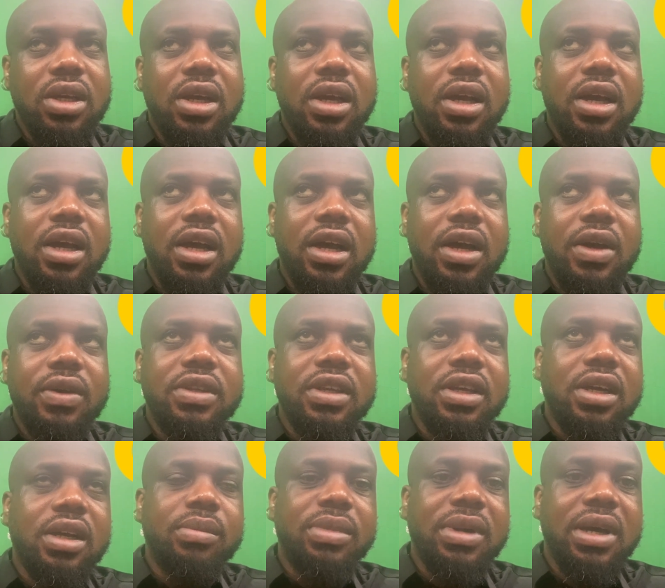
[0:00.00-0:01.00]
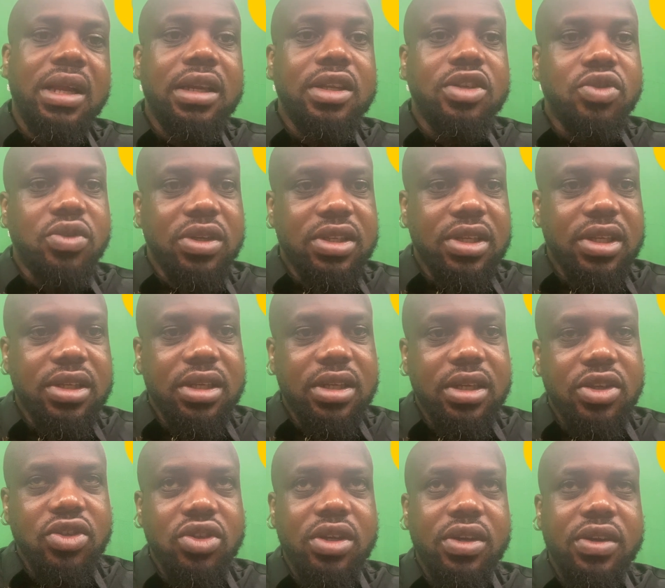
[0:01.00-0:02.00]
how they are badly treated in
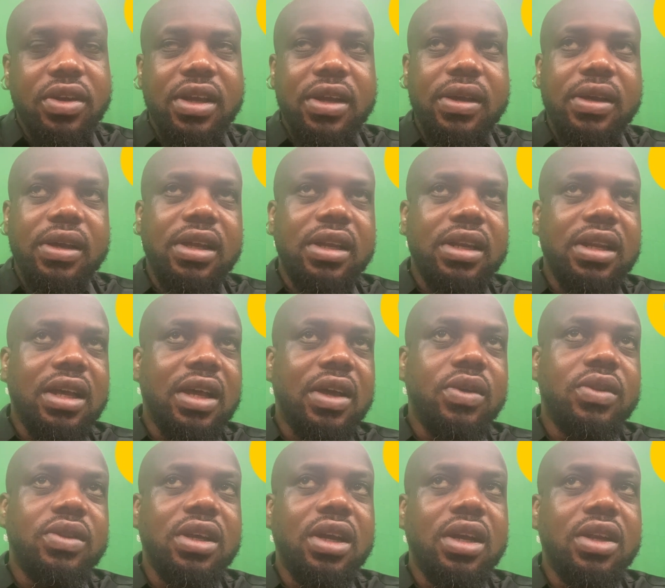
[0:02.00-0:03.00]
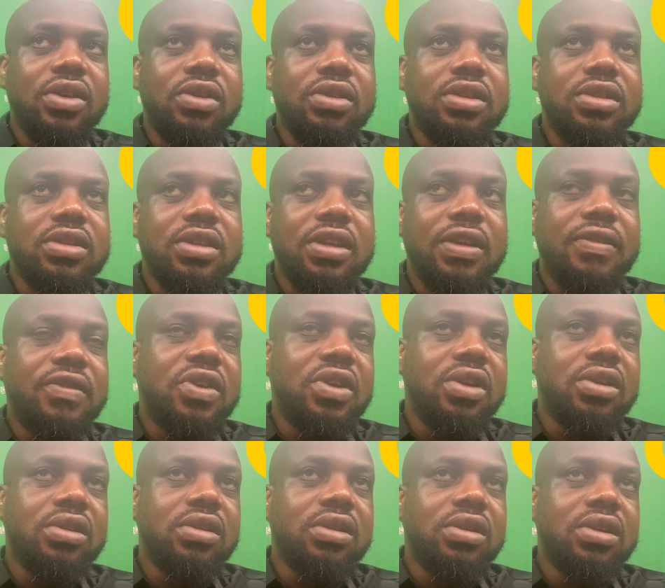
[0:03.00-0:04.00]
Nigeria, and how they are not
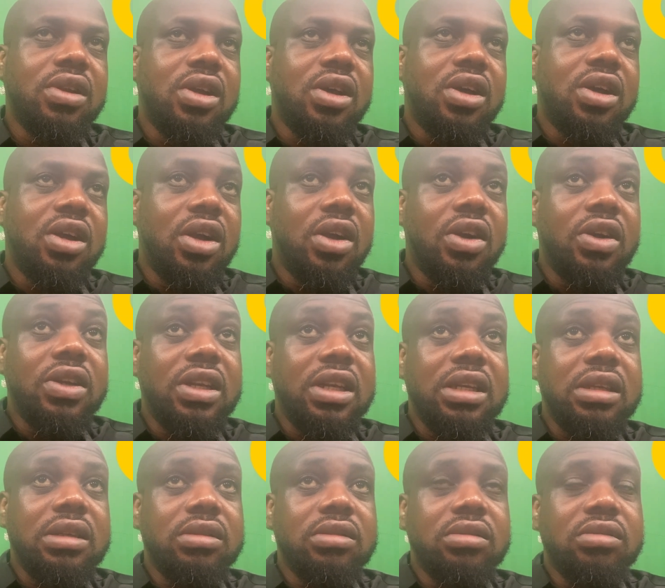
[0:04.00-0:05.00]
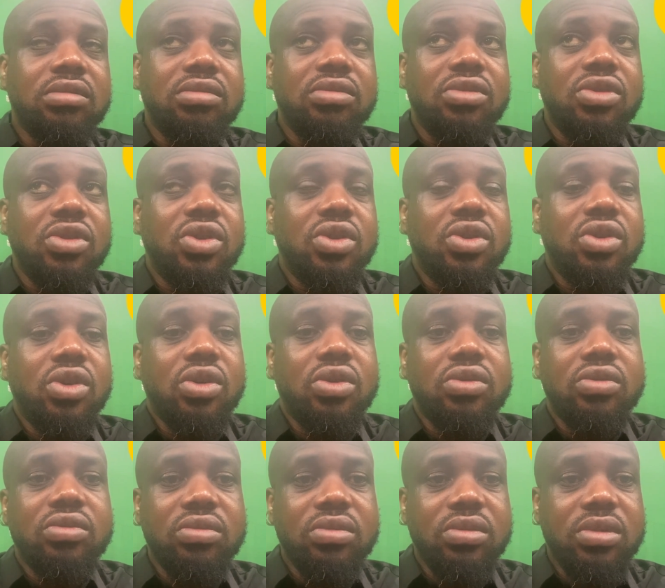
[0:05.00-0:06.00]
even earning,
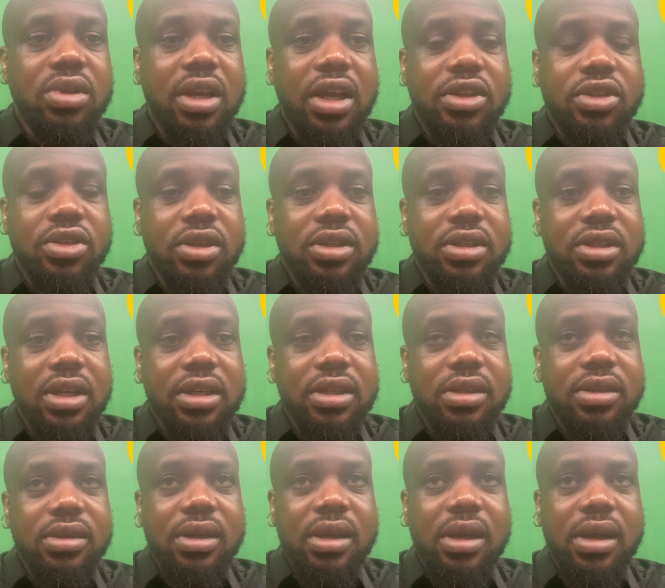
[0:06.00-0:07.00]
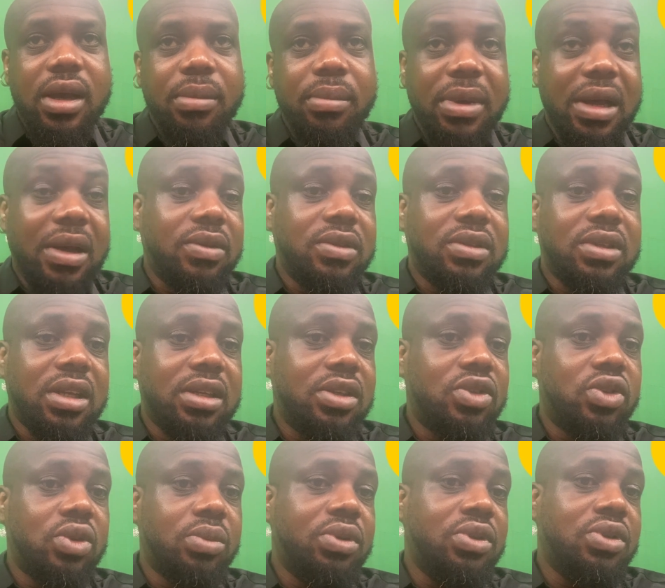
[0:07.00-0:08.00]
the adjusted amount that
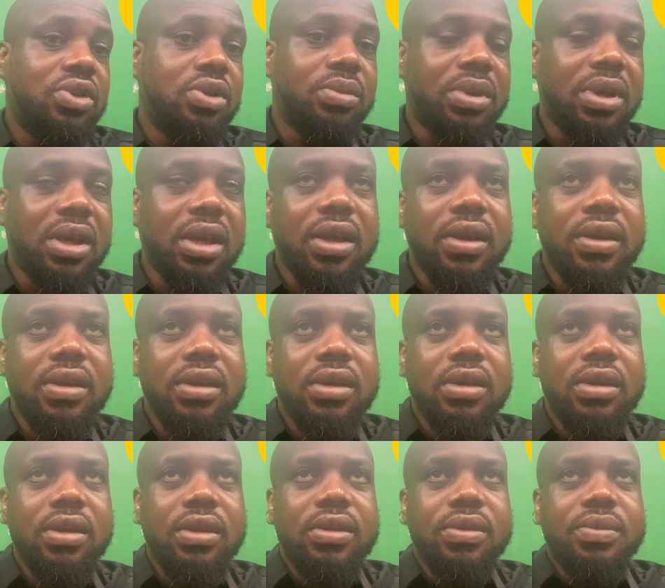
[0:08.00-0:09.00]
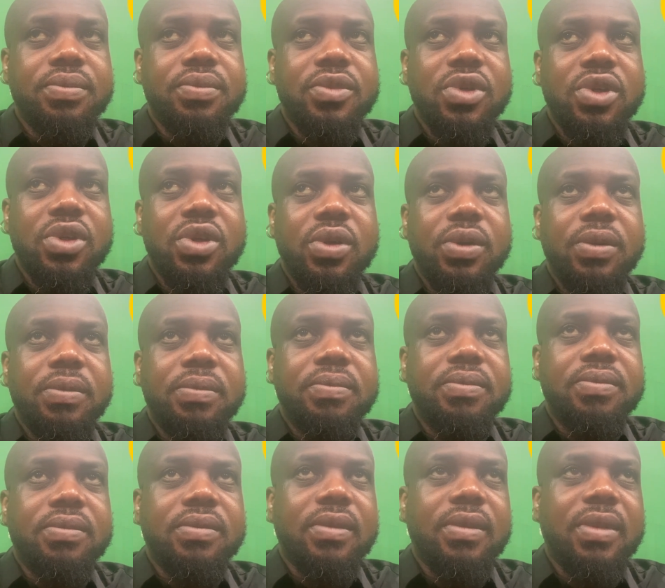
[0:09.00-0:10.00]
is supposed to be.
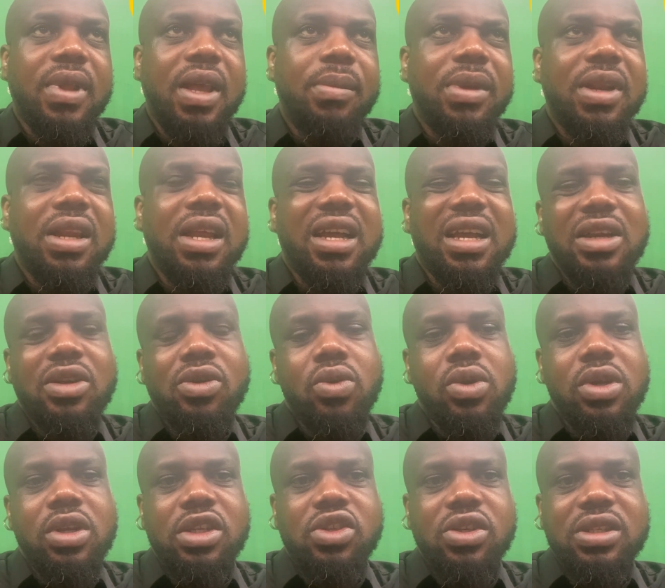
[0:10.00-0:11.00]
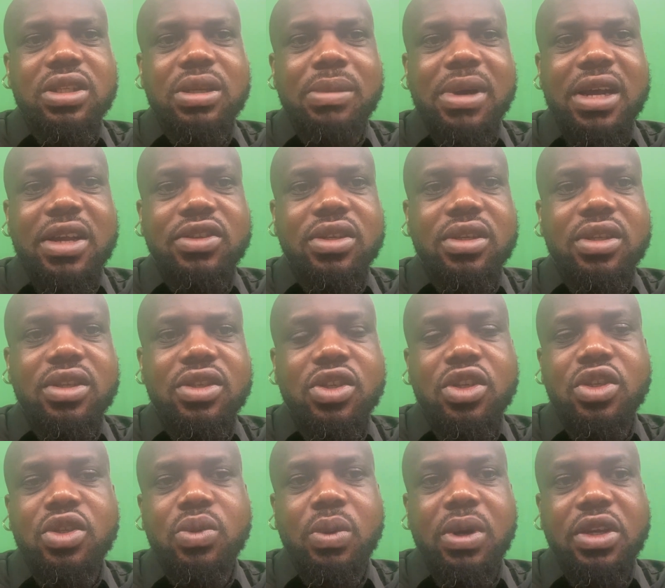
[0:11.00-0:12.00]
I can only just imagine the
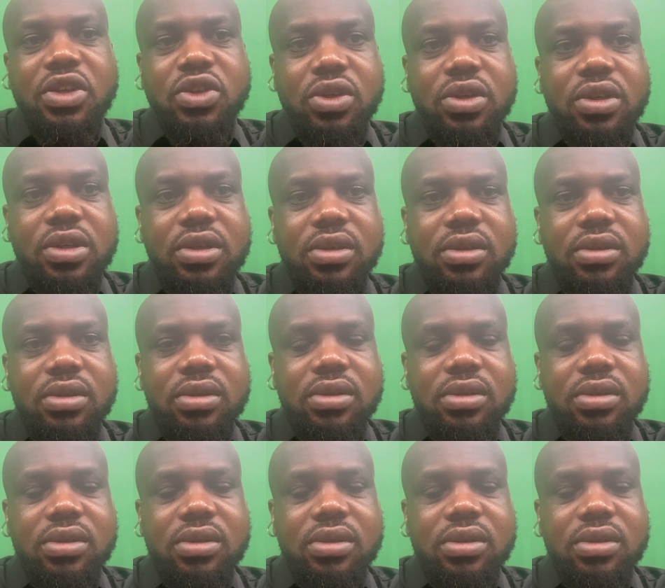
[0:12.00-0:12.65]
situation.